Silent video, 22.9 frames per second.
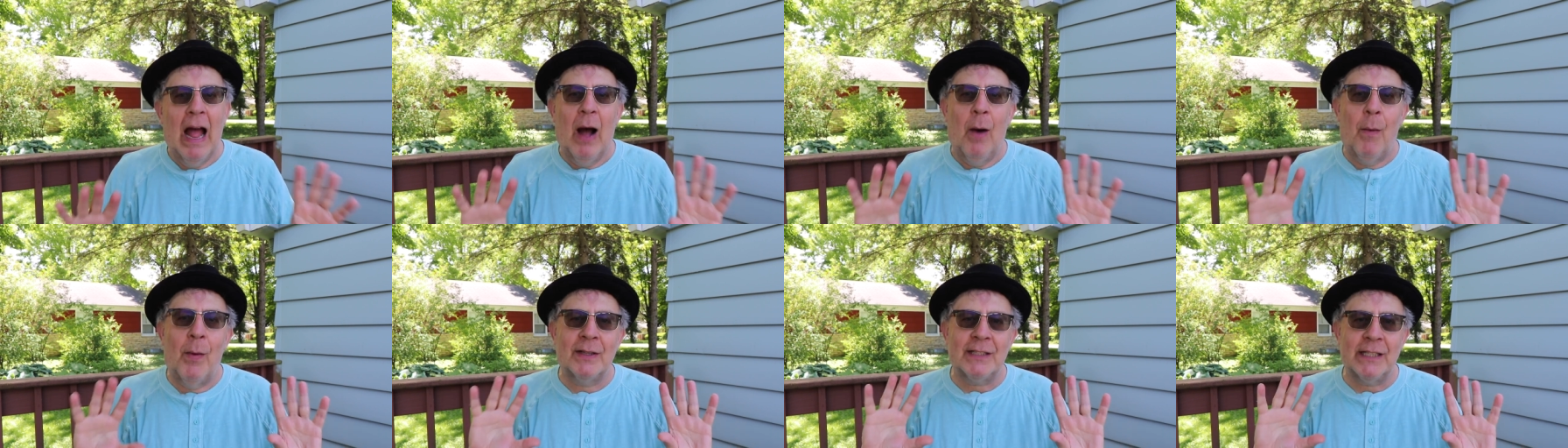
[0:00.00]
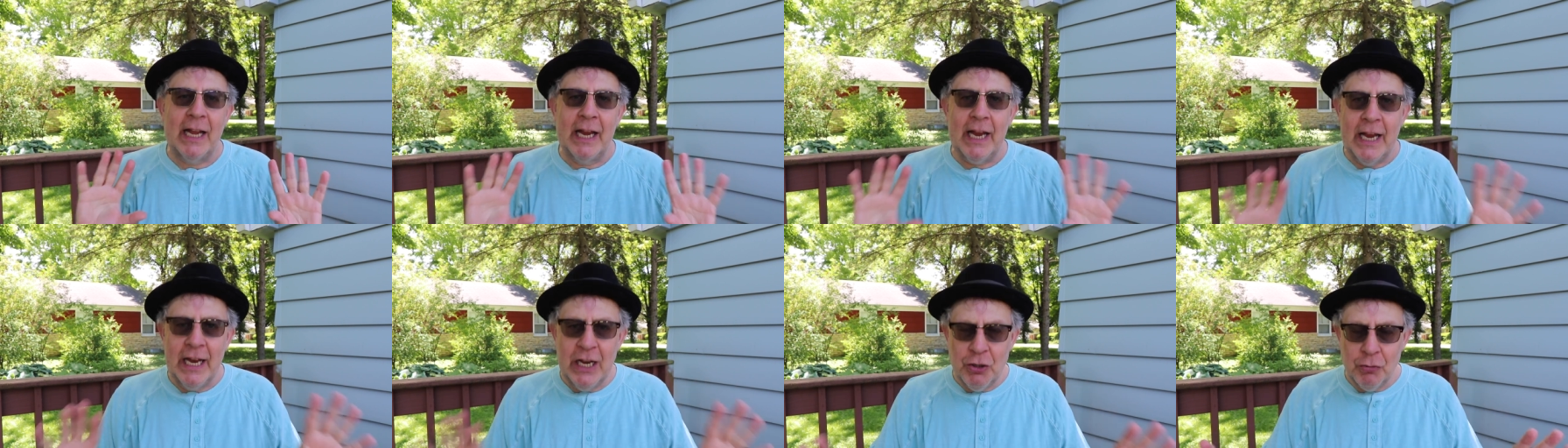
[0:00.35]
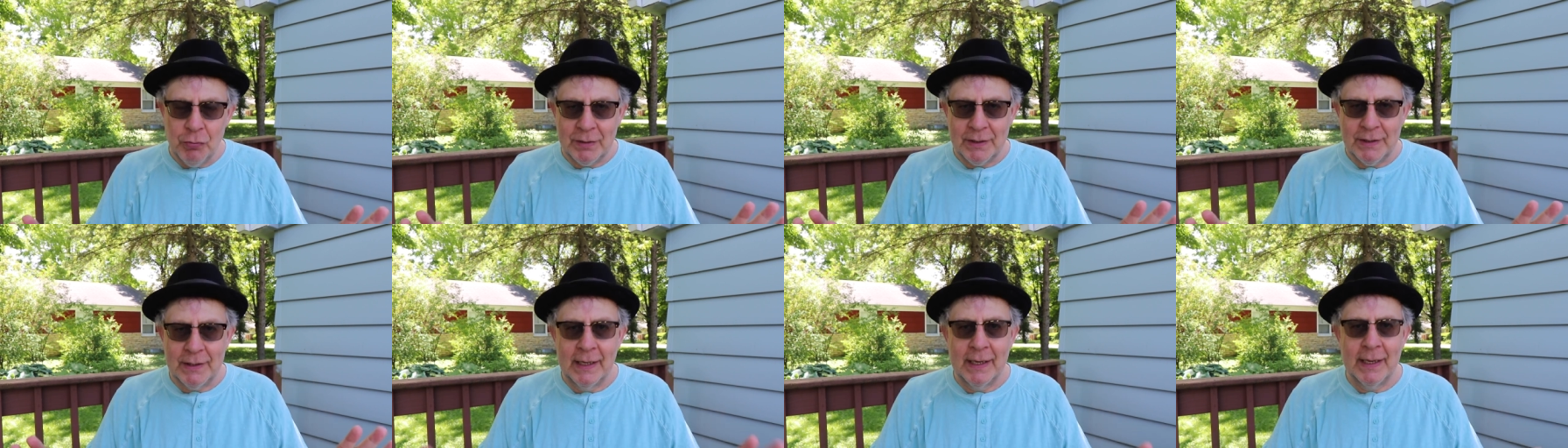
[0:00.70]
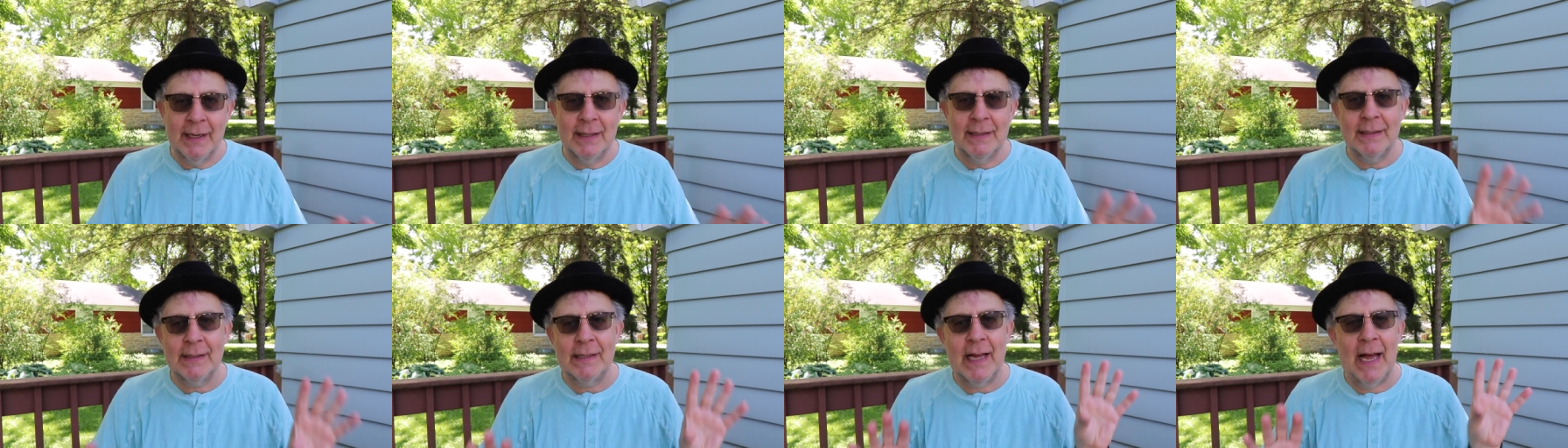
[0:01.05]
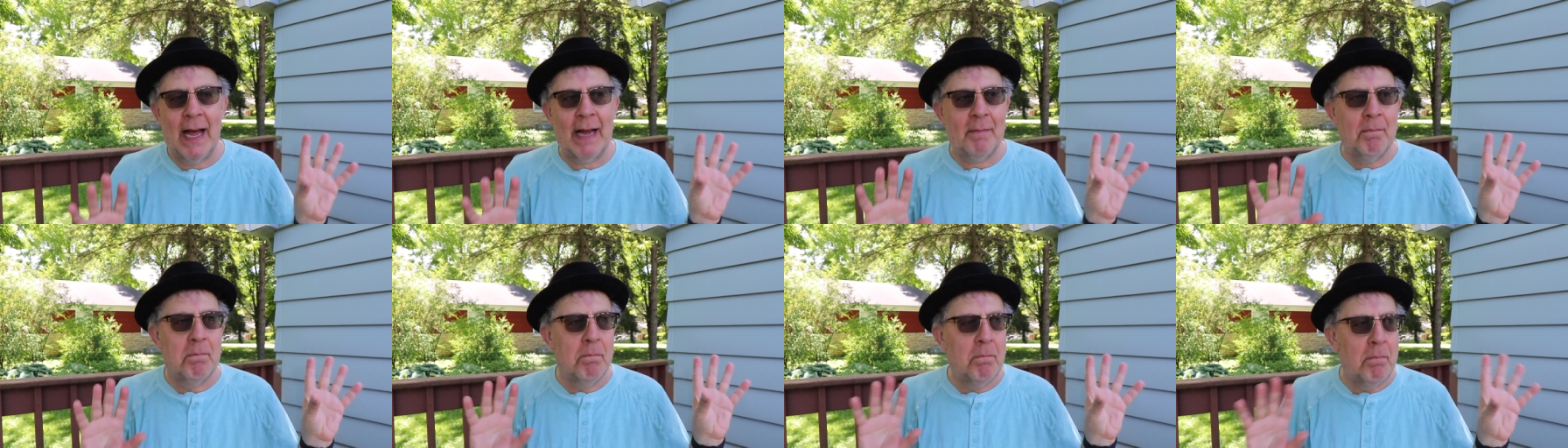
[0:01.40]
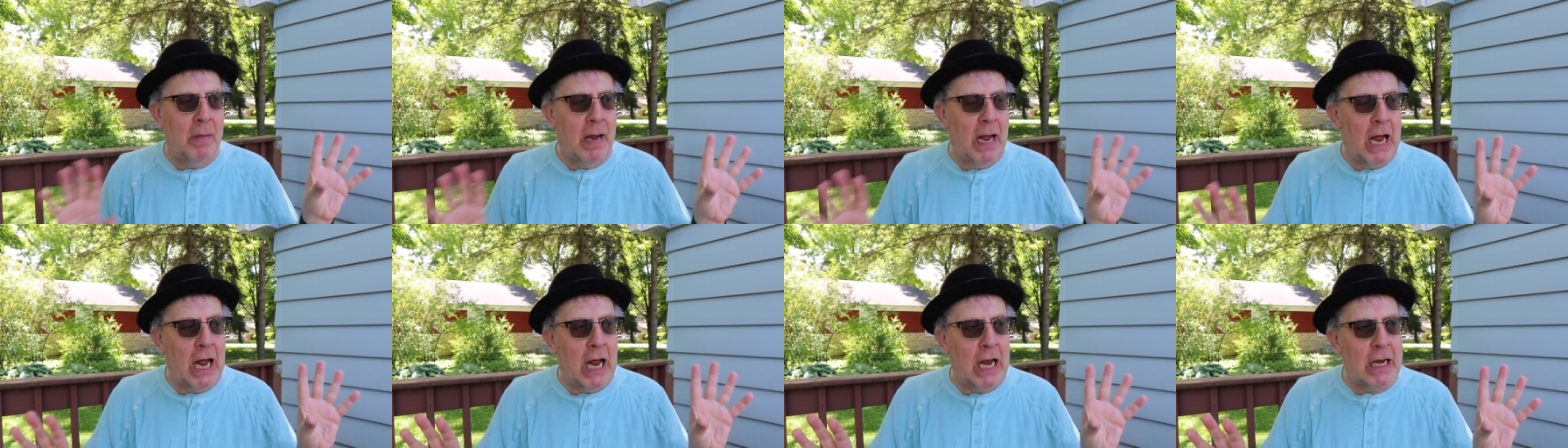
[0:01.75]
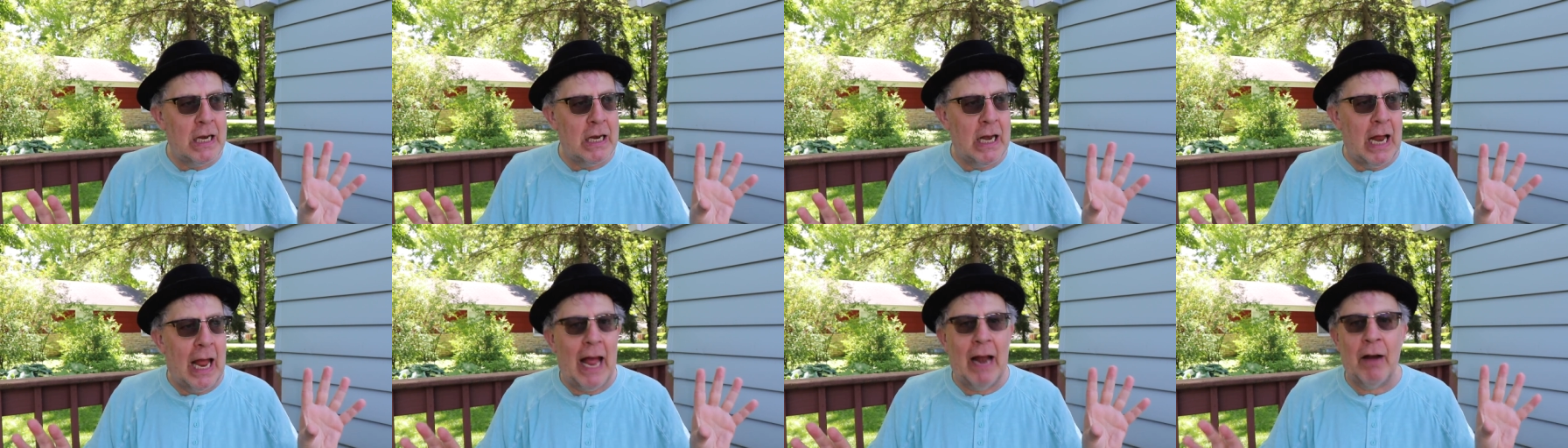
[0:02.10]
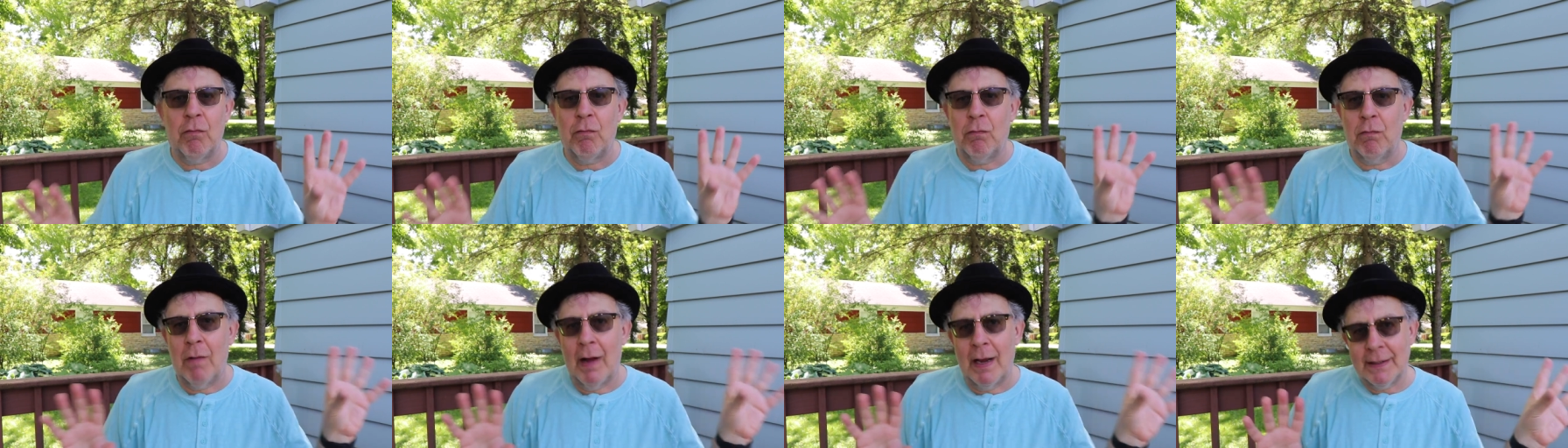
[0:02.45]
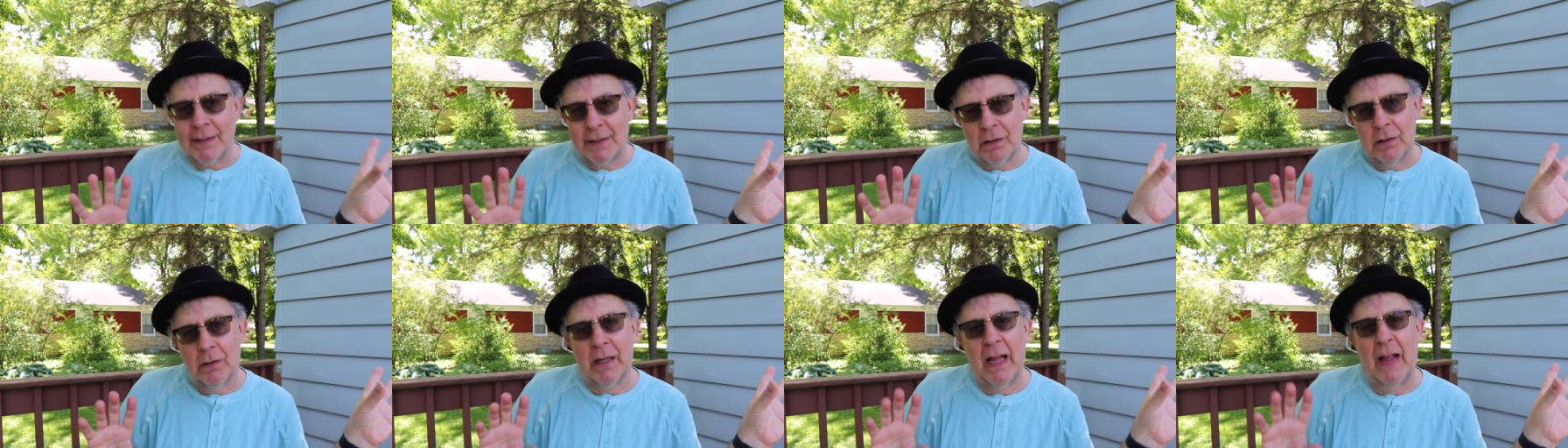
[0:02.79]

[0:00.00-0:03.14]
And what's interesting is that Min and Russell,